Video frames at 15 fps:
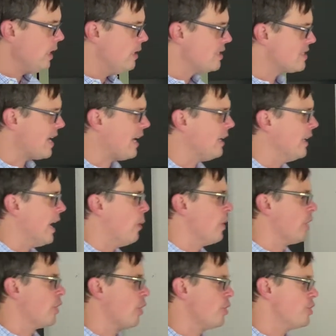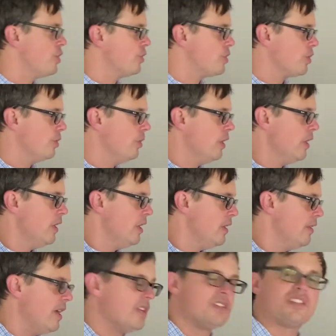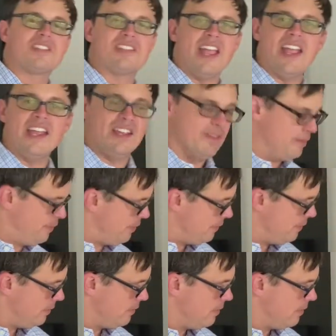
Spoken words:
Secondly, I would encourage you to then save.